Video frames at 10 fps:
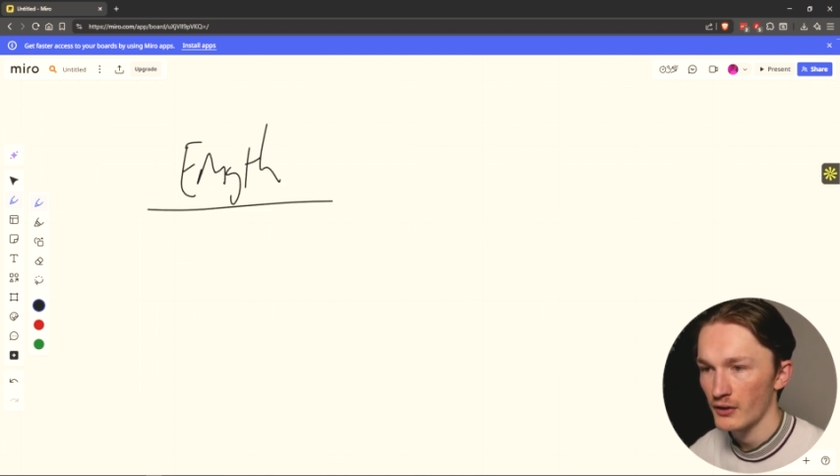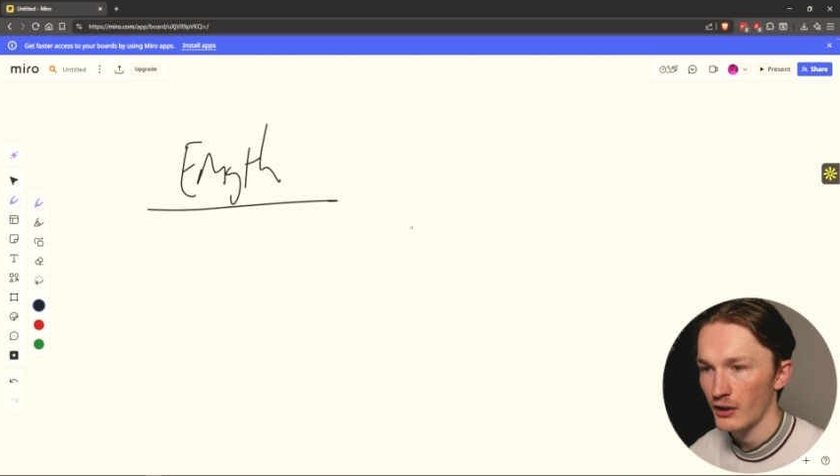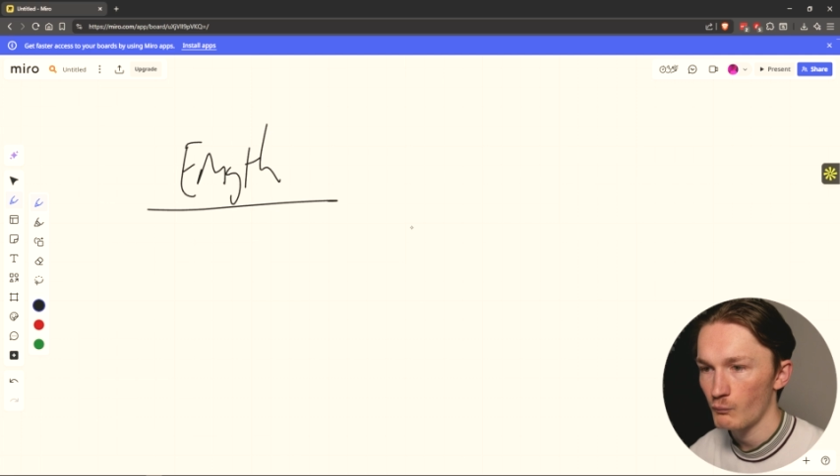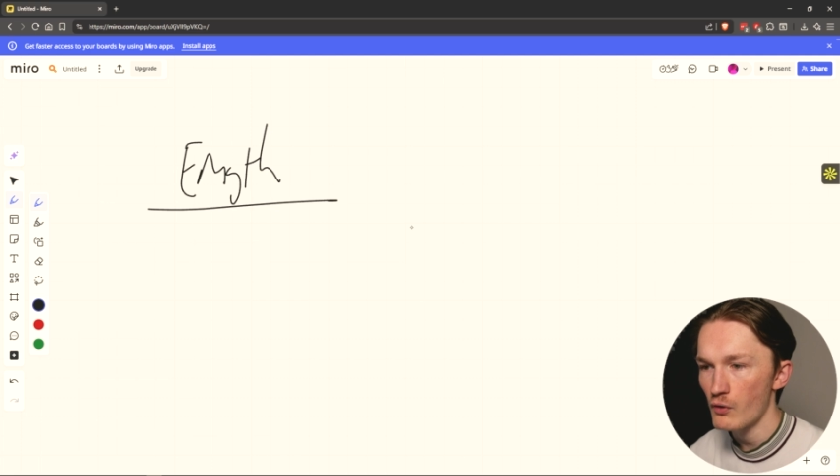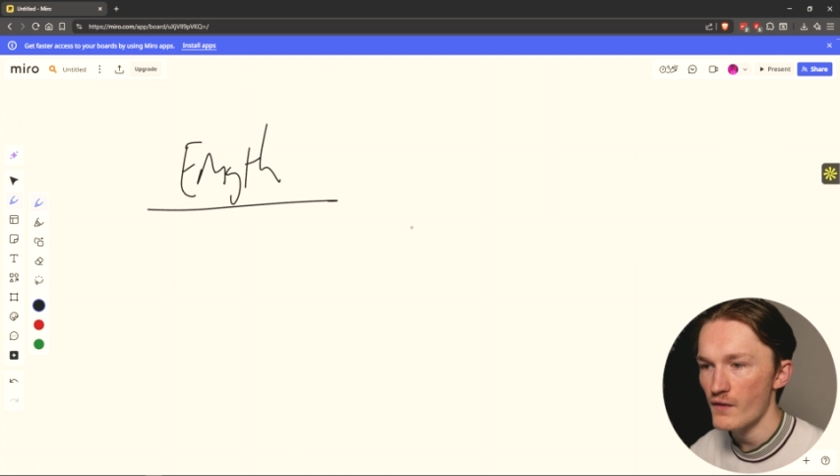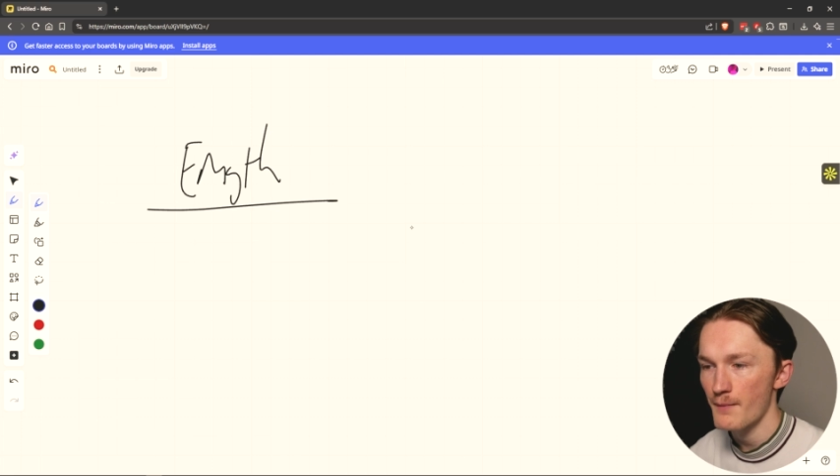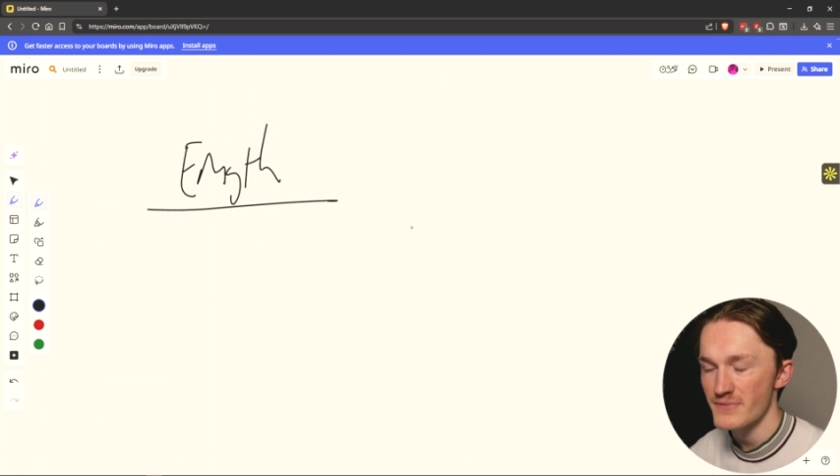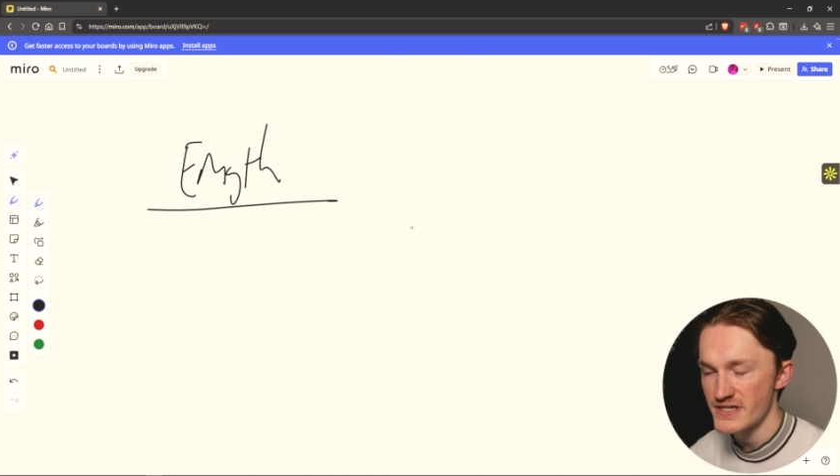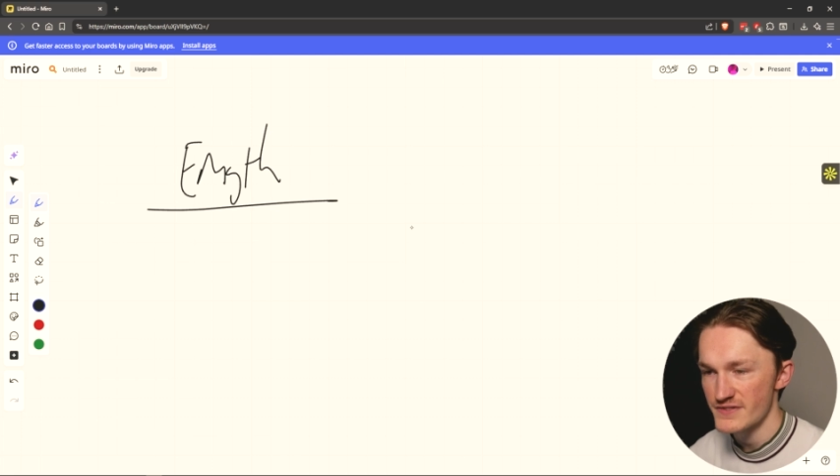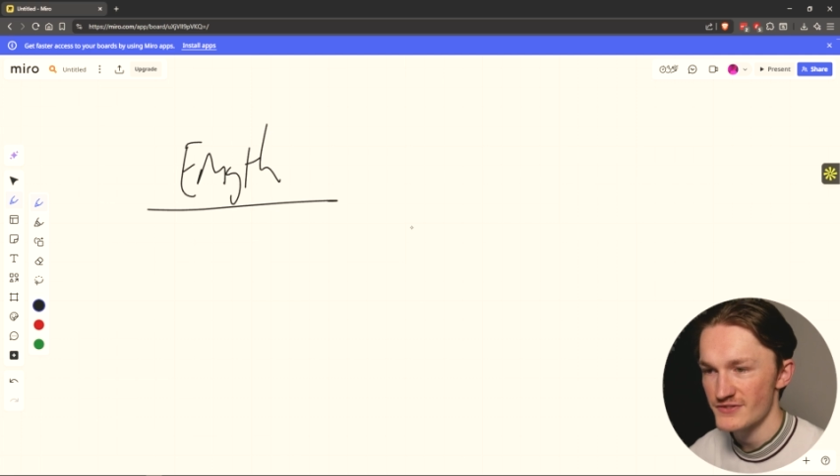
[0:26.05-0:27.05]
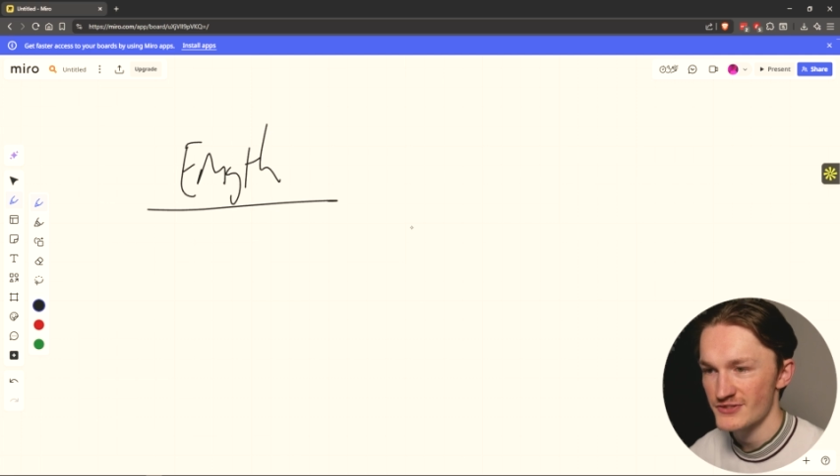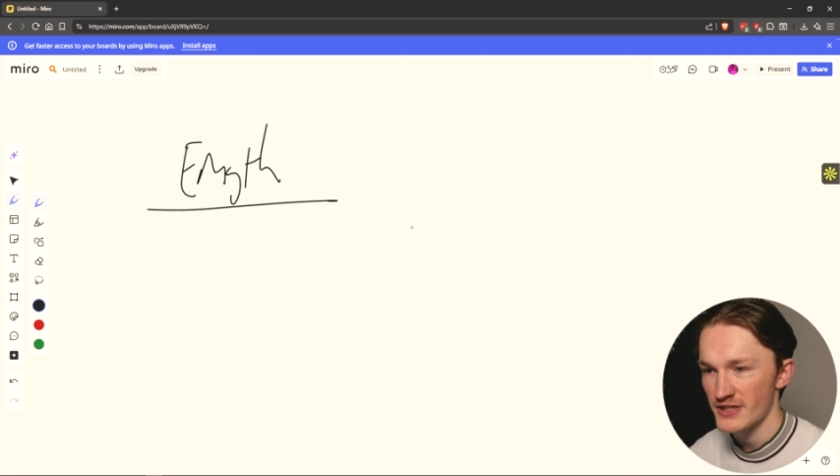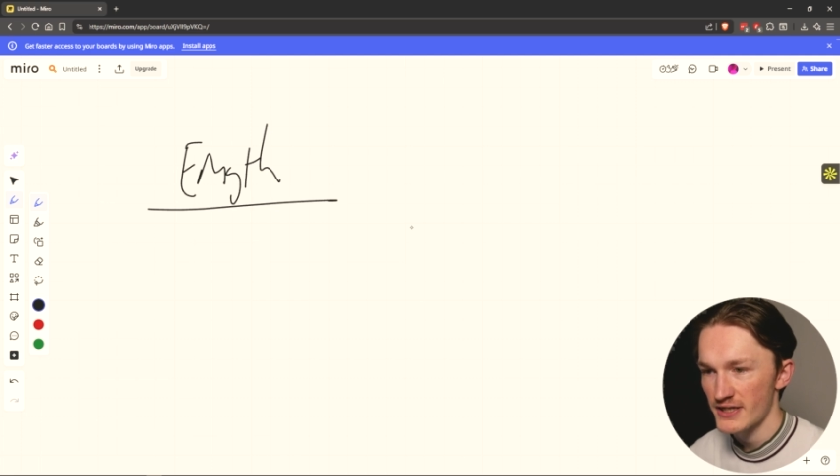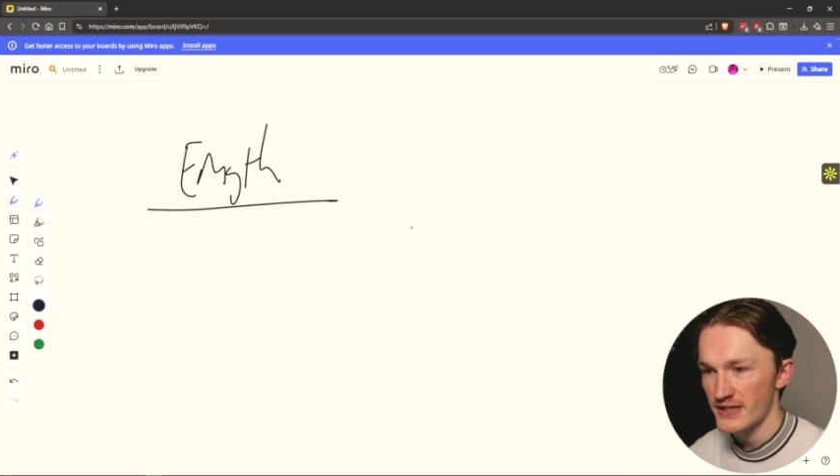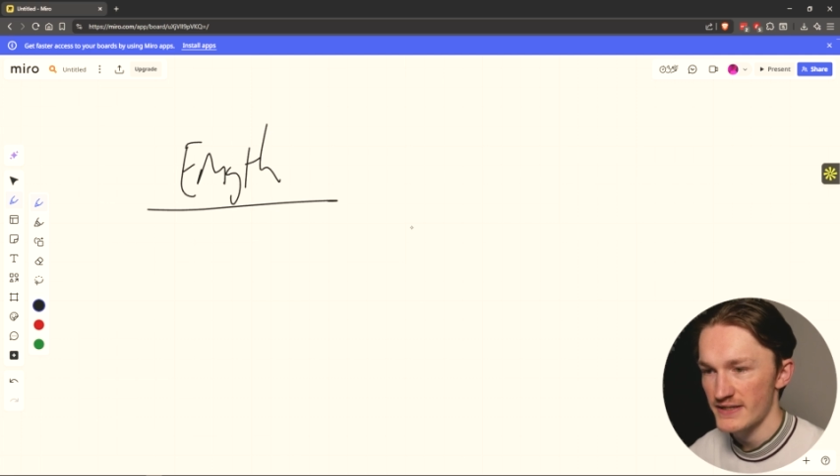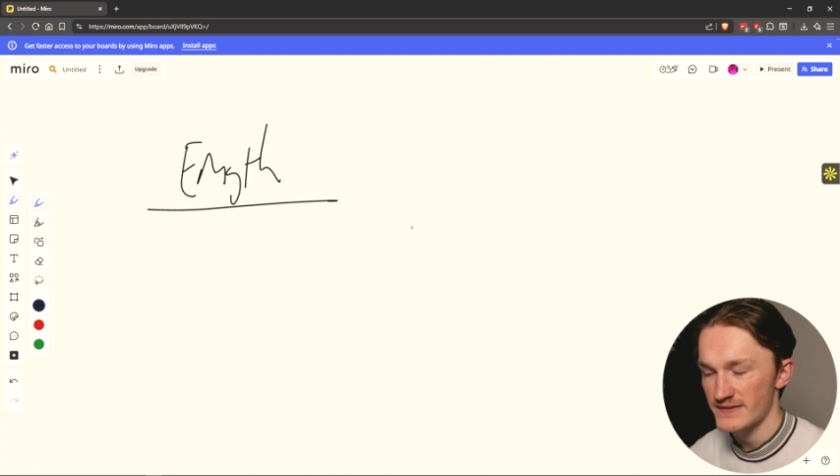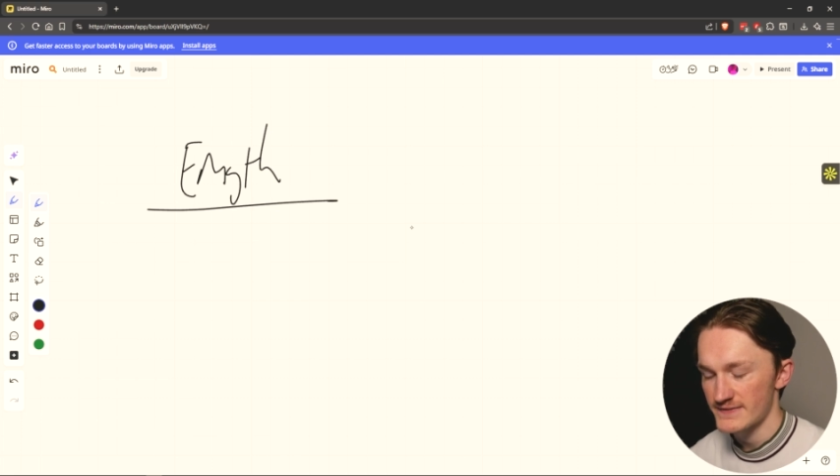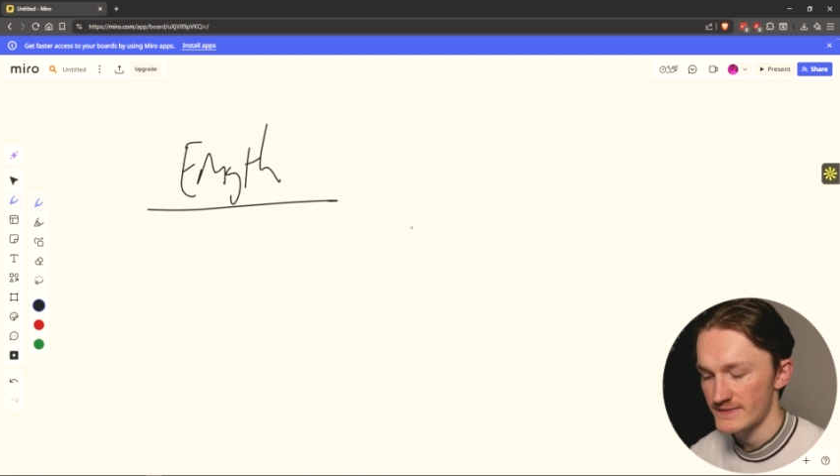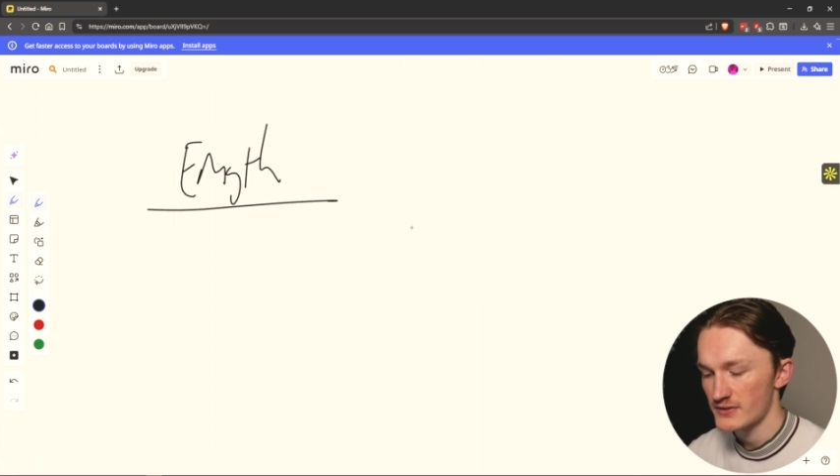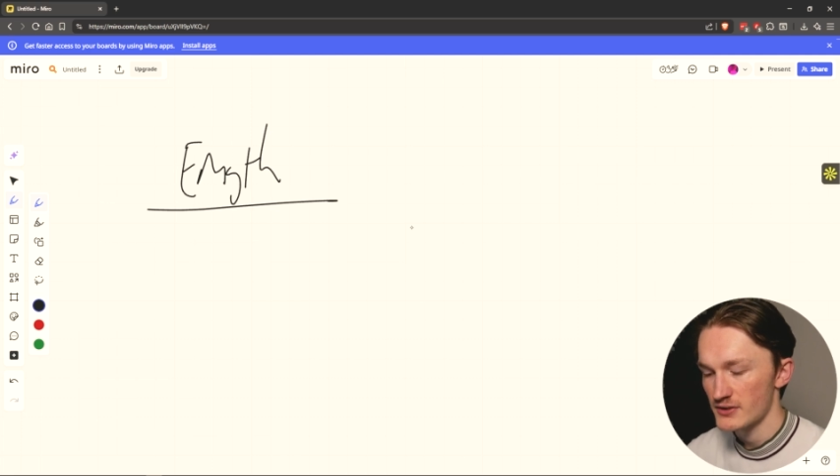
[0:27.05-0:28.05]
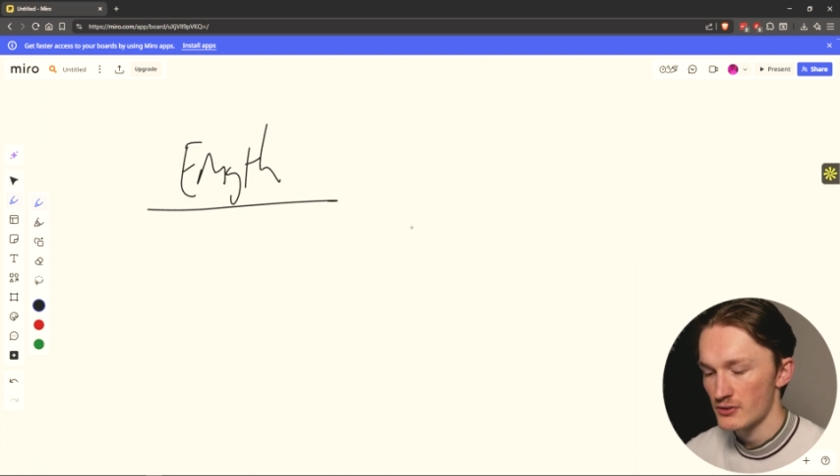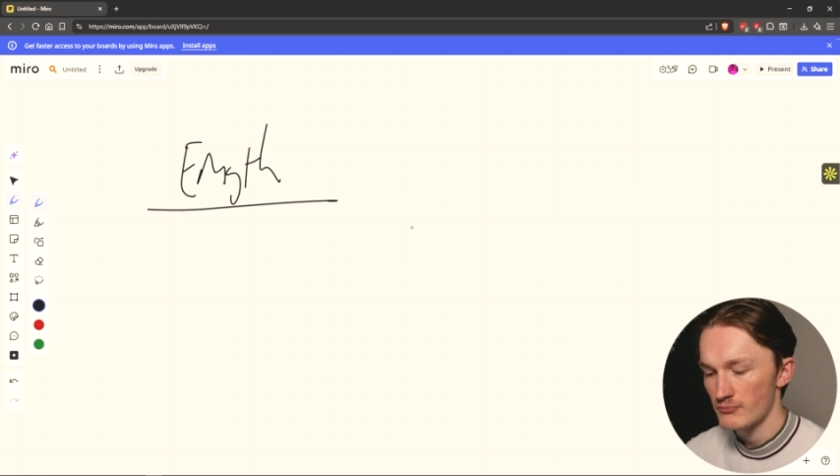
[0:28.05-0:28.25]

And what that means is that